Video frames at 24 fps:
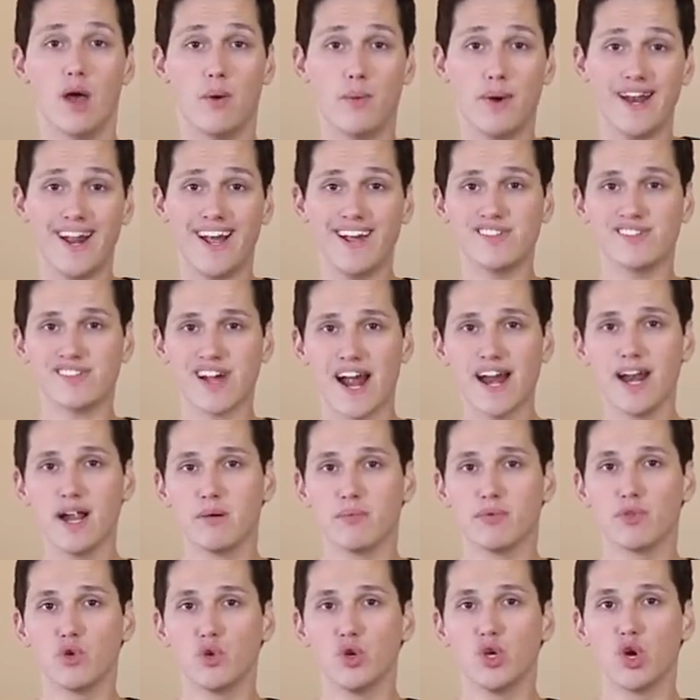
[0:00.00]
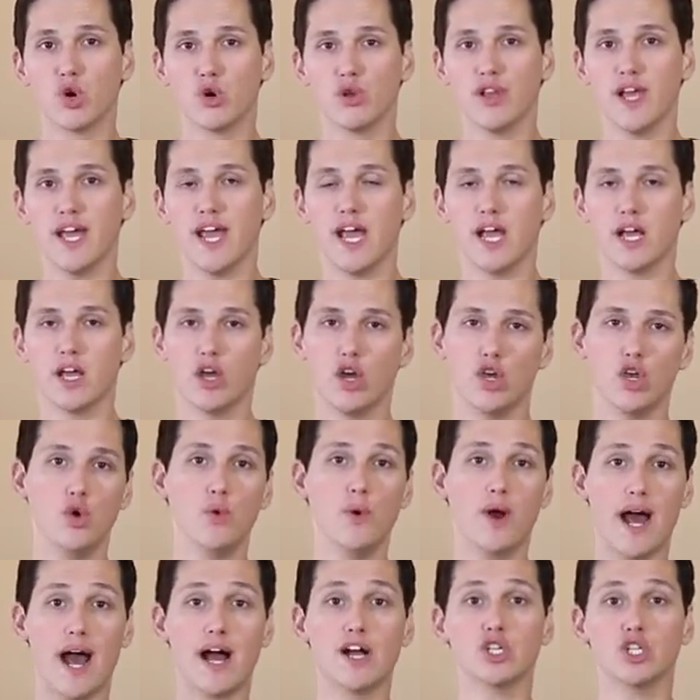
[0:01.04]
And when they sign up through your link,
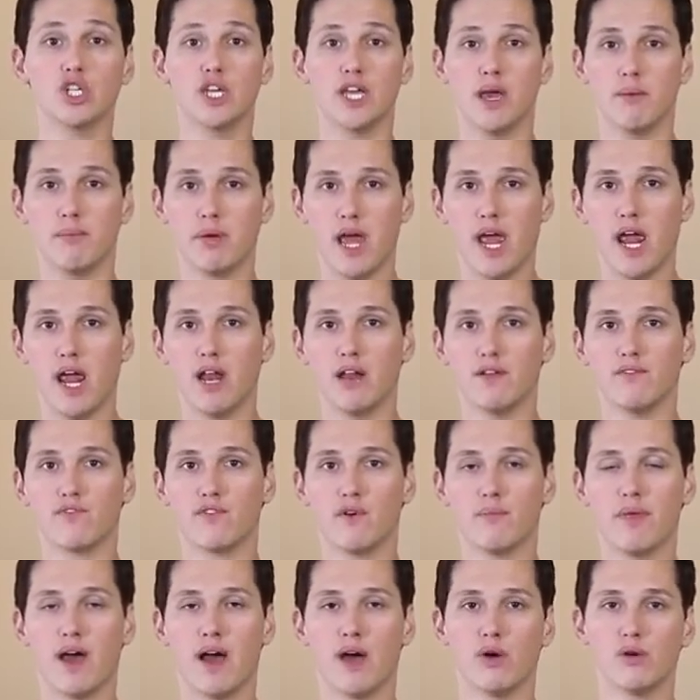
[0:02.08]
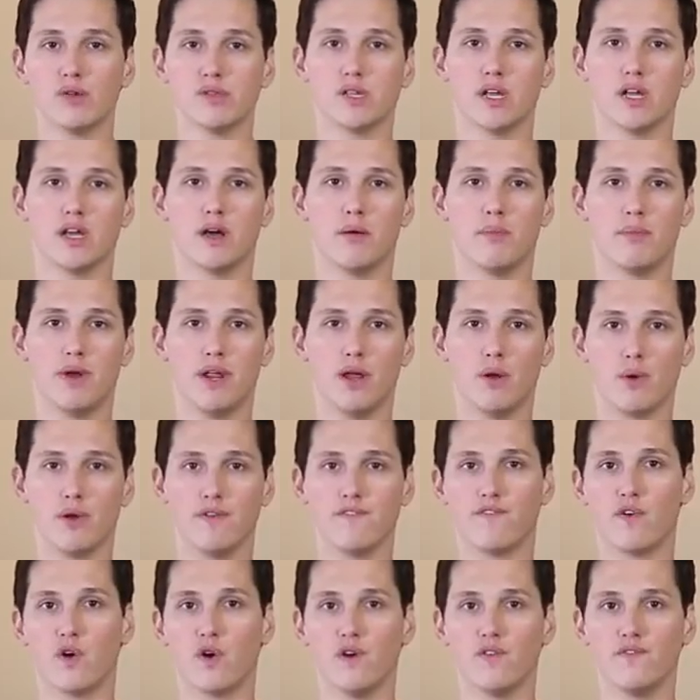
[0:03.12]
you would actually get paid from that hosting company a
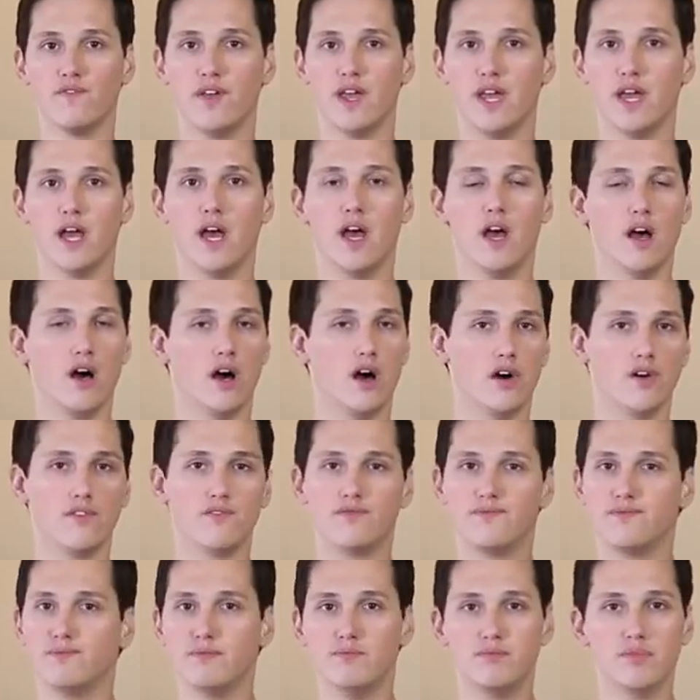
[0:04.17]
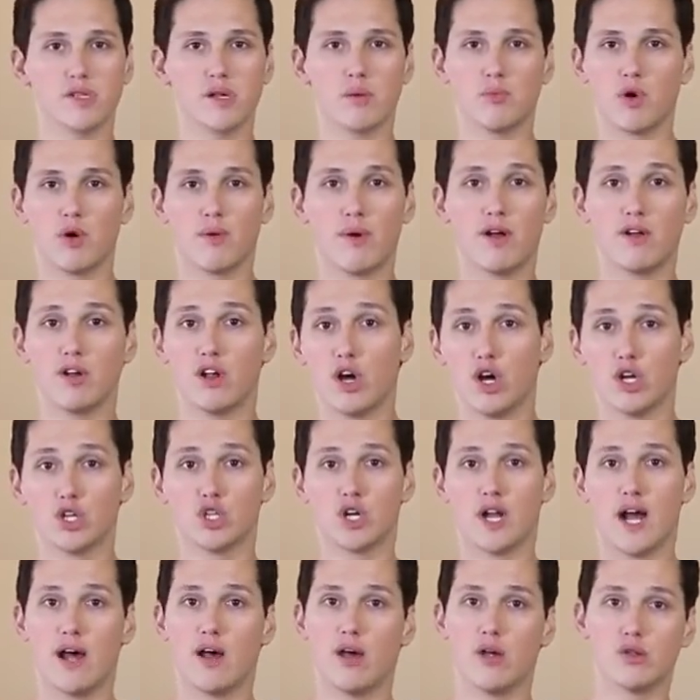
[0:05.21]
referral fee of somewhere around
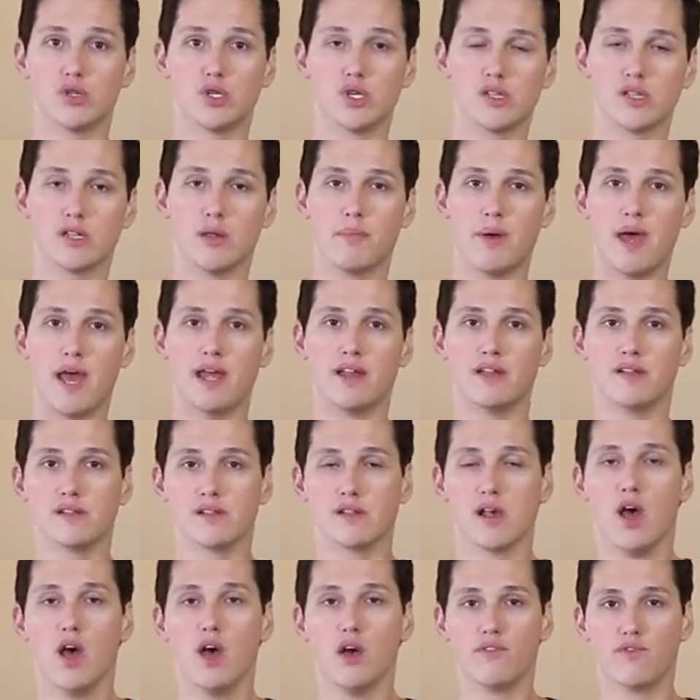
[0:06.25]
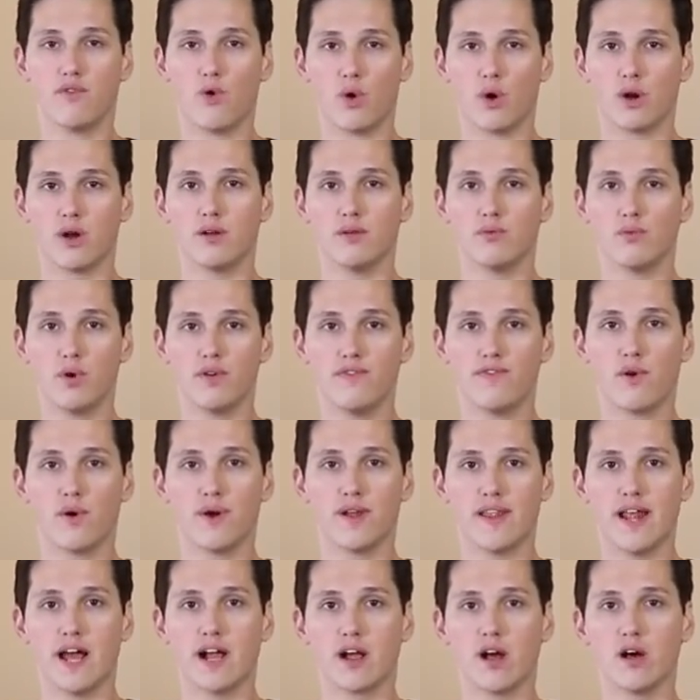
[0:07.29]
$100, just depends, for
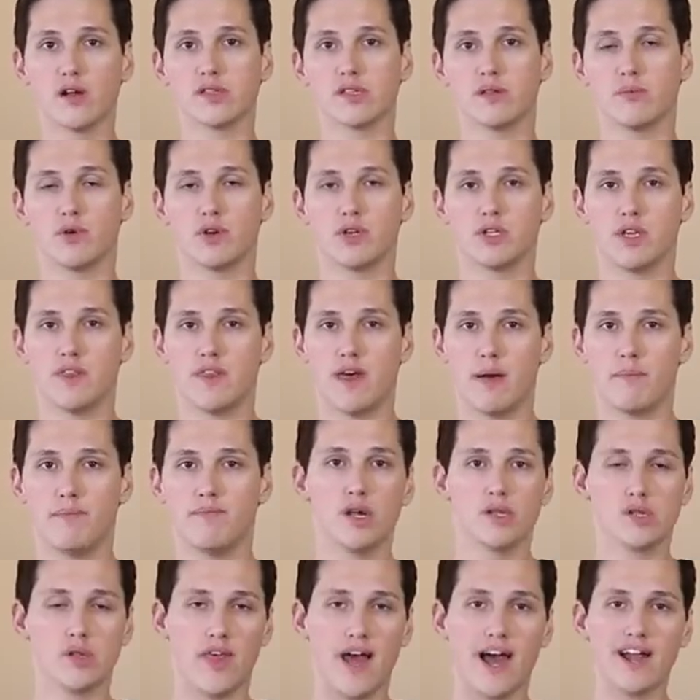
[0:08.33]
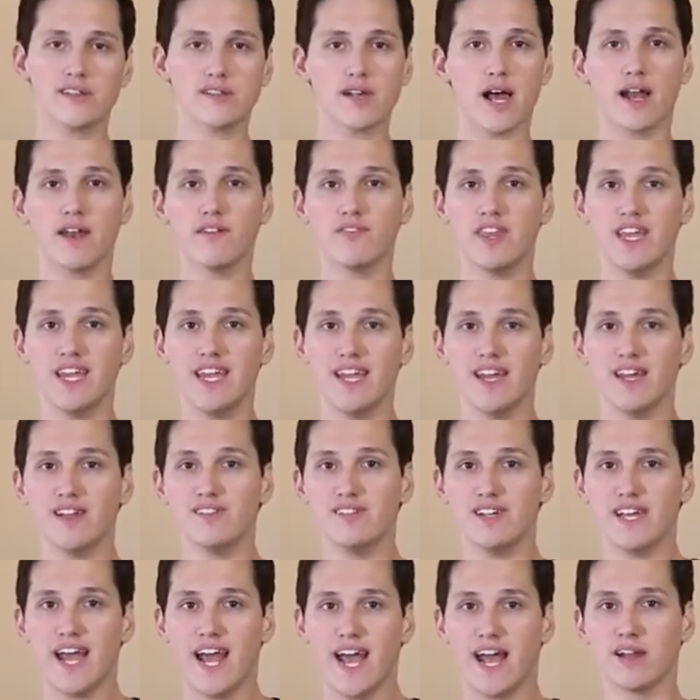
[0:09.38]
referring that customer to them. So that's kind of the
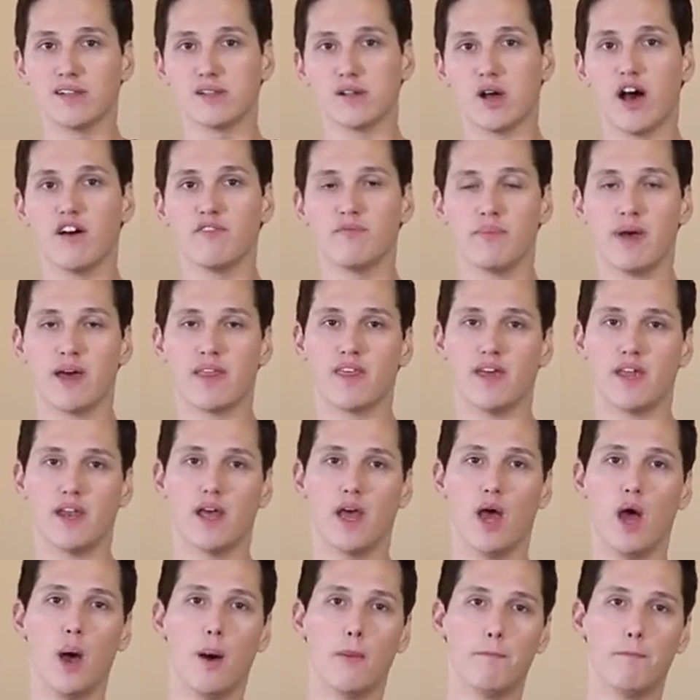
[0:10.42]
easy hands-off method.